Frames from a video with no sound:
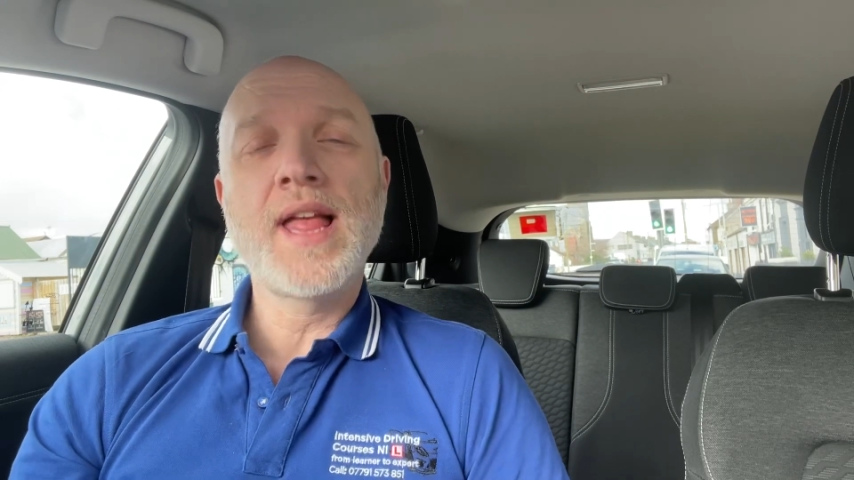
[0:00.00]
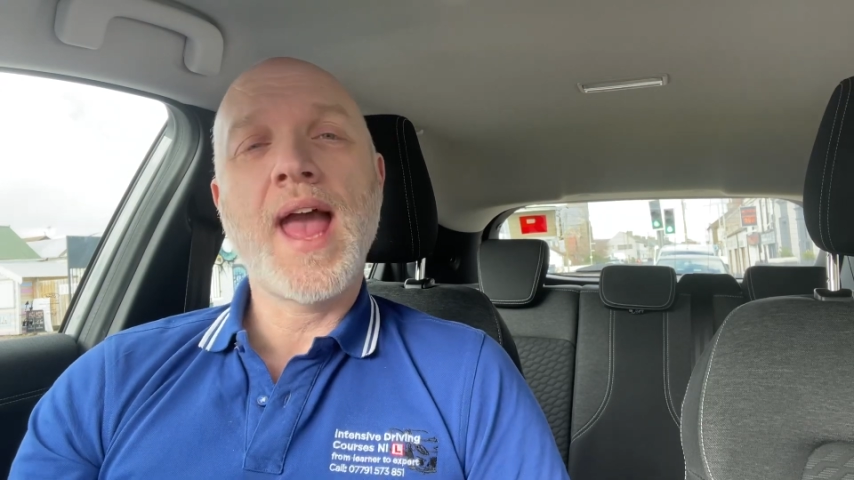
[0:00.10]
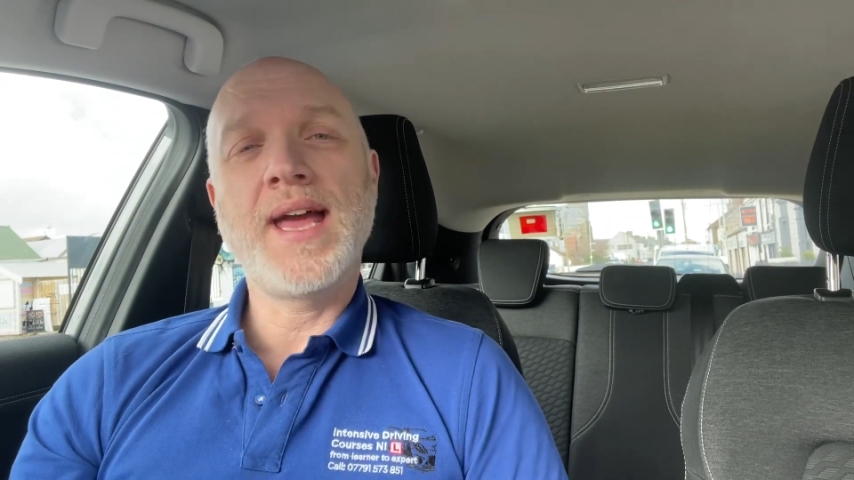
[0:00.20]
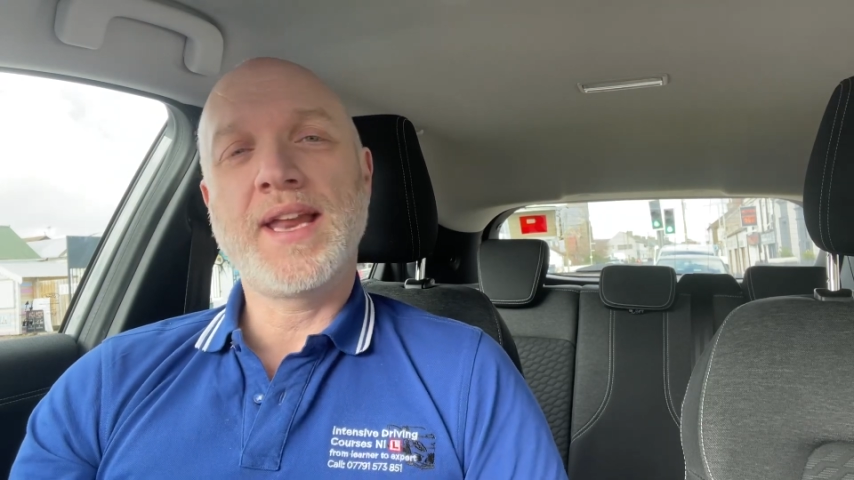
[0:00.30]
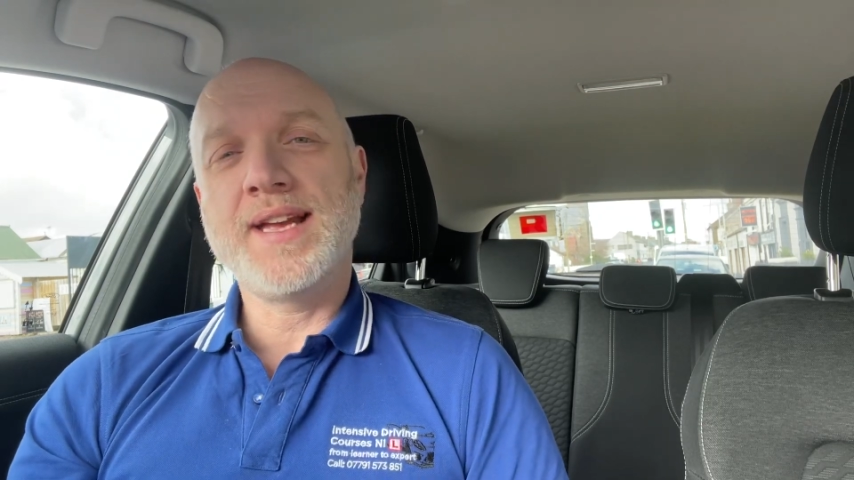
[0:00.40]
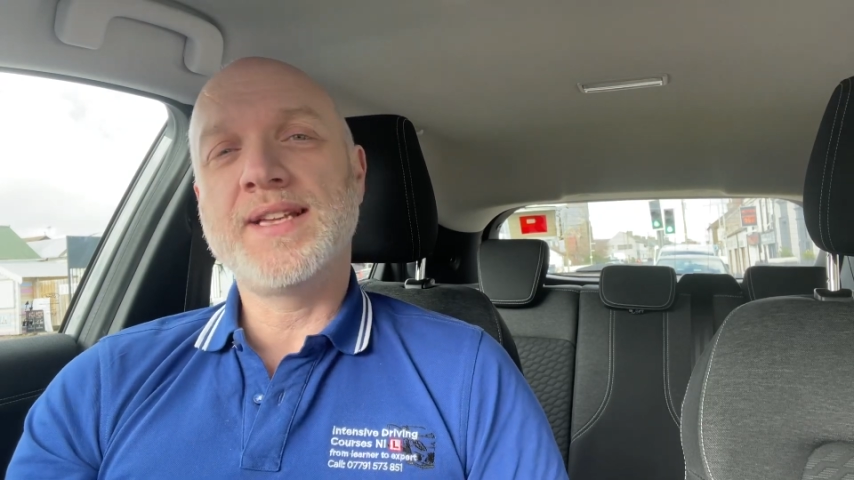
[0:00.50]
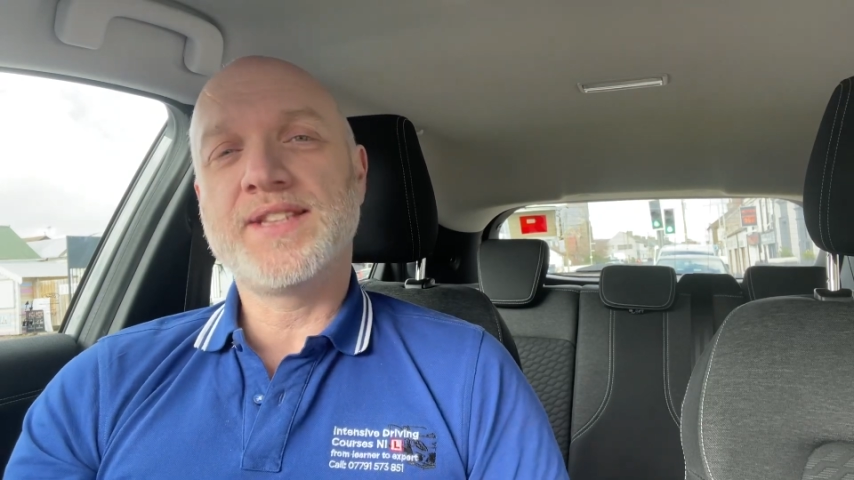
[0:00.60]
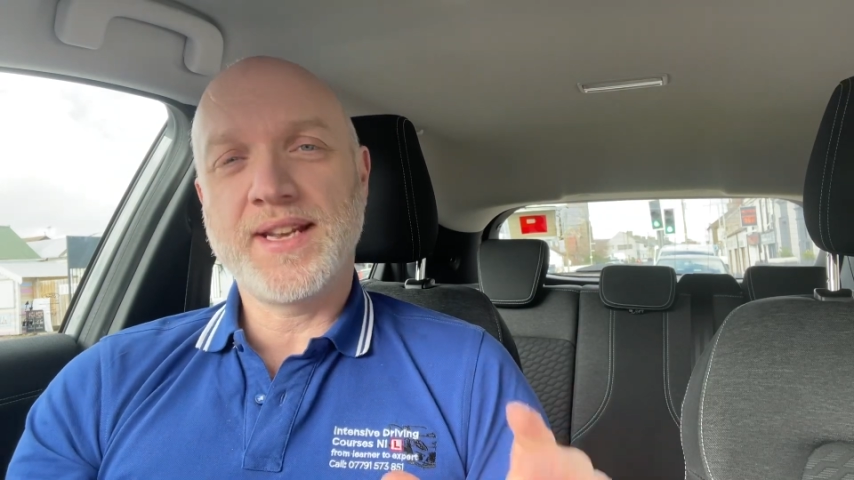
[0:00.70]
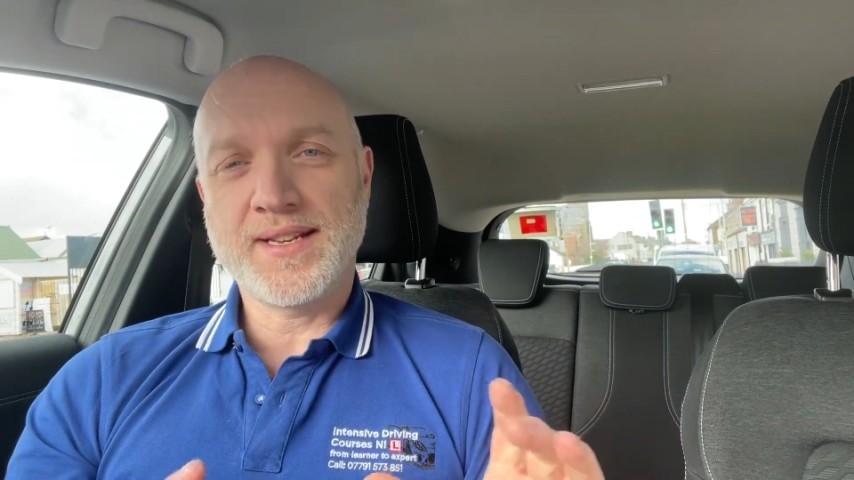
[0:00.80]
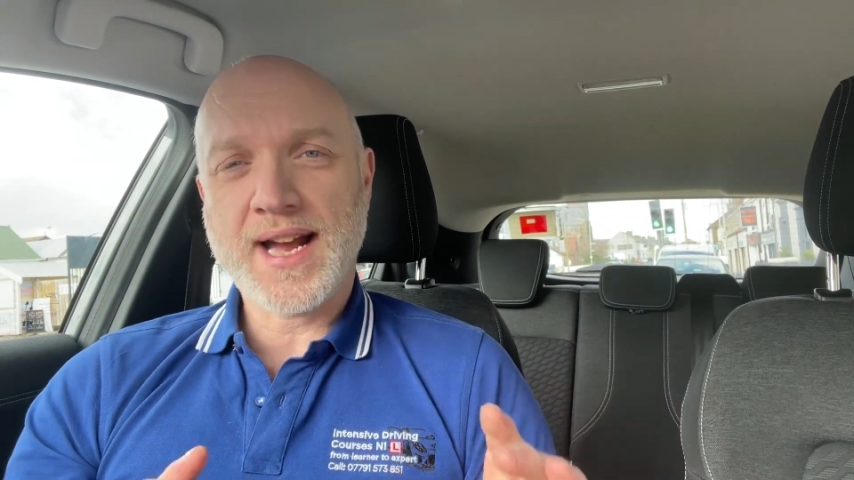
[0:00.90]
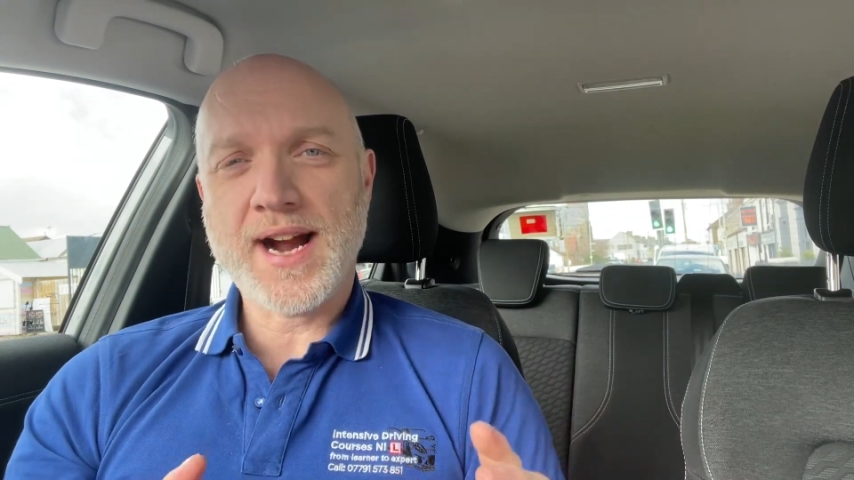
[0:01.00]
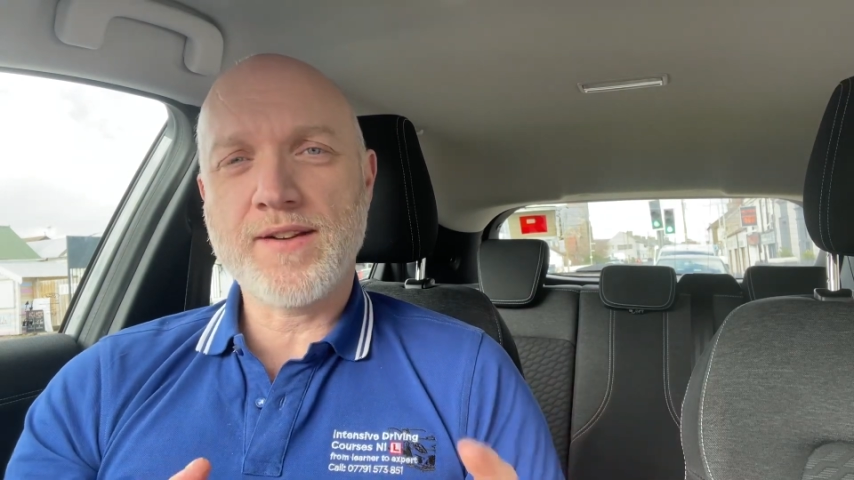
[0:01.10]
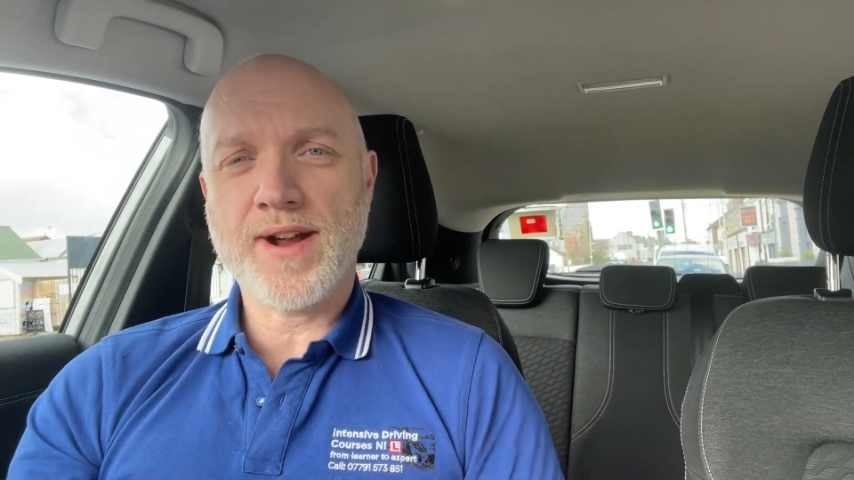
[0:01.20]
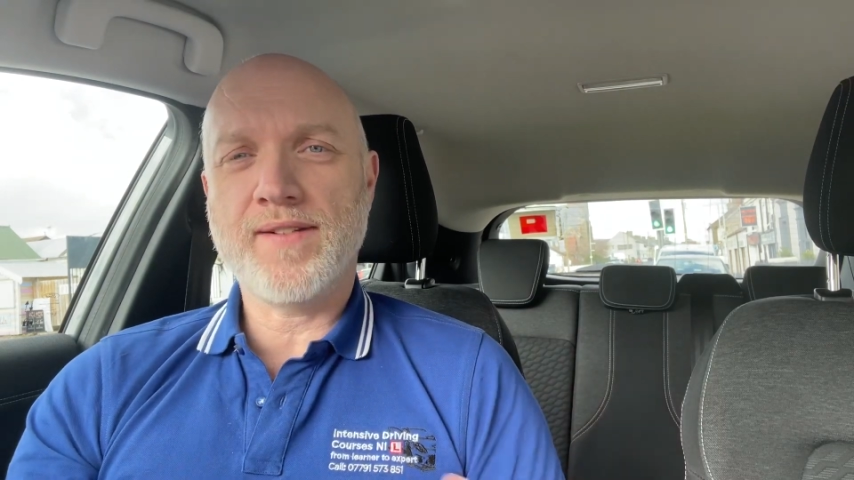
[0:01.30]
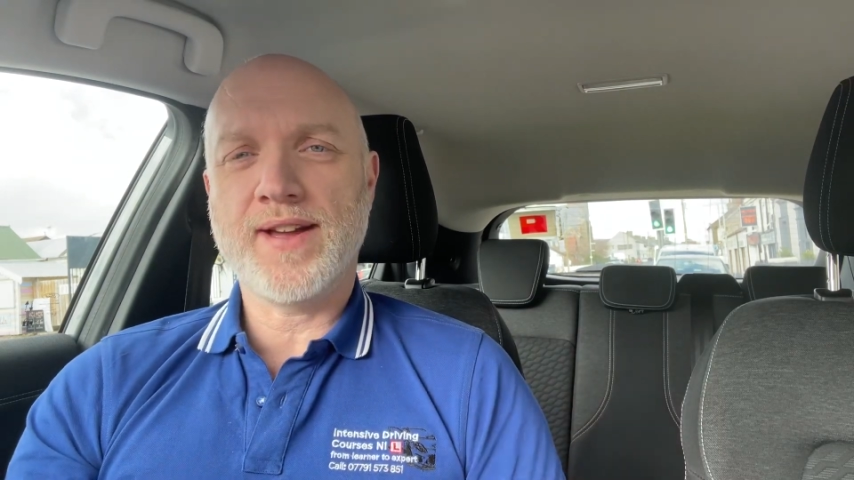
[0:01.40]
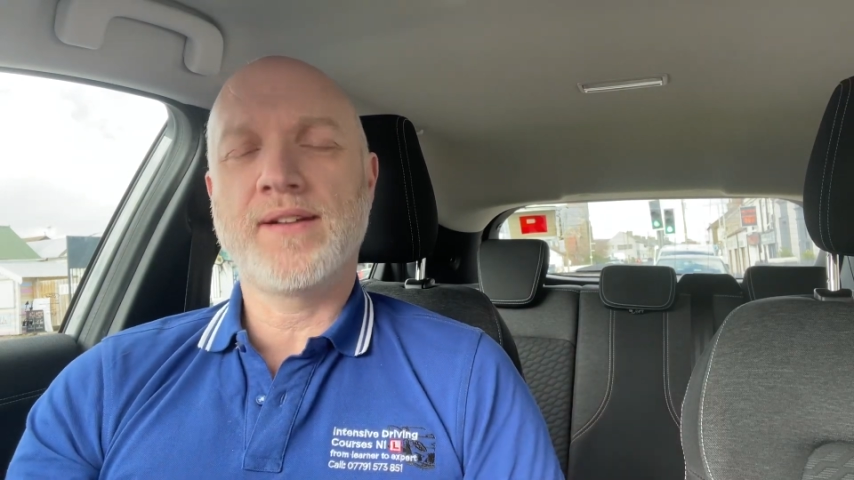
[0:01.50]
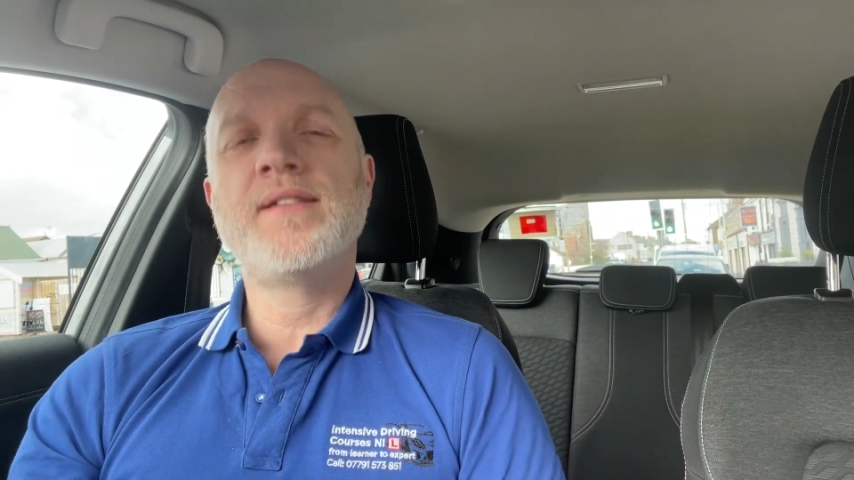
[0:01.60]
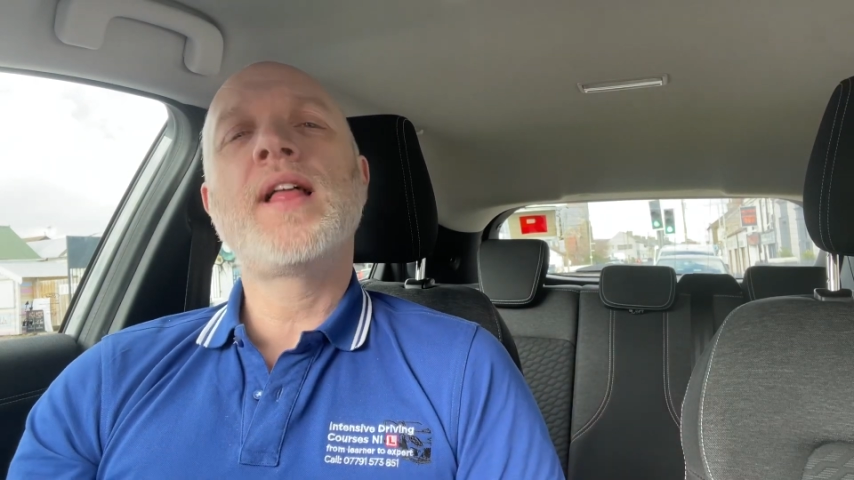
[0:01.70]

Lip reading: It is the entire area,